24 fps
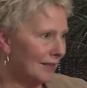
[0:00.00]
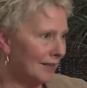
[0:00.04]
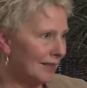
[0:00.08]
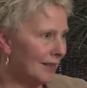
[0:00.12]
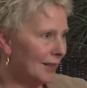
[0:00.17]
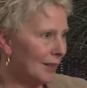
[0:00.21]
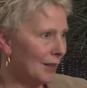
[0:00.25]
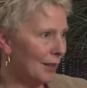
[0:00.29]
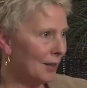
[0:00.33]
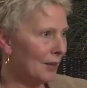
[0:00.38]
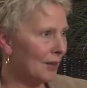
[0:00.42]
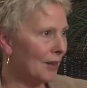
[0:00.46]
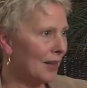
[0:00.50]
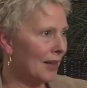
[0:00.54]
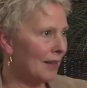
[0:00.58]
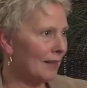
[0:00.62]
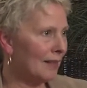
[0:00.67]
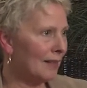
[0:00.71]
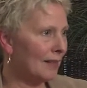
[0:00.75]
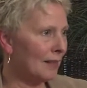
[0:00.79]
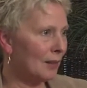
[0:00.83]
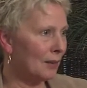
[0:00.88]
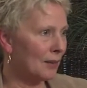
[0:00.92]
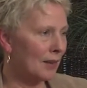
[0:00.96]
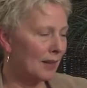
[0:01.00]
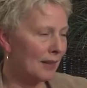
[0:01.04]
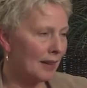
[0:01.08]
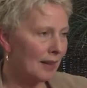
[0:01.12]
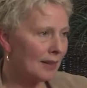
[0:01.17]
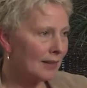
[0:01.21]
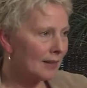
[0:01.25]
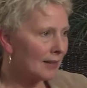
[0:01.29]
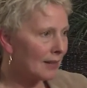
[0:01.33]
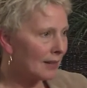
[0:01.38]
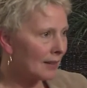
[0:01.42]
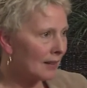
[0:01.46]
you know, it's so
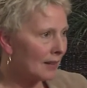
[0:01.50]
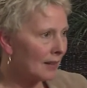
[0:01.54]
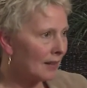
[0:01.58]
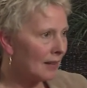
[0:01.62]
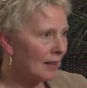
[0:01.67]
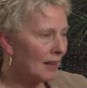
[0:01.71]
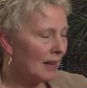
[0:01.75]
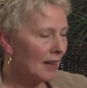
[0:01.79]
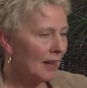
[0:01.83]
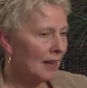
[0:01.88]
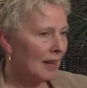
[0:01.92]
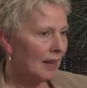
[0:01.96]
gutsy,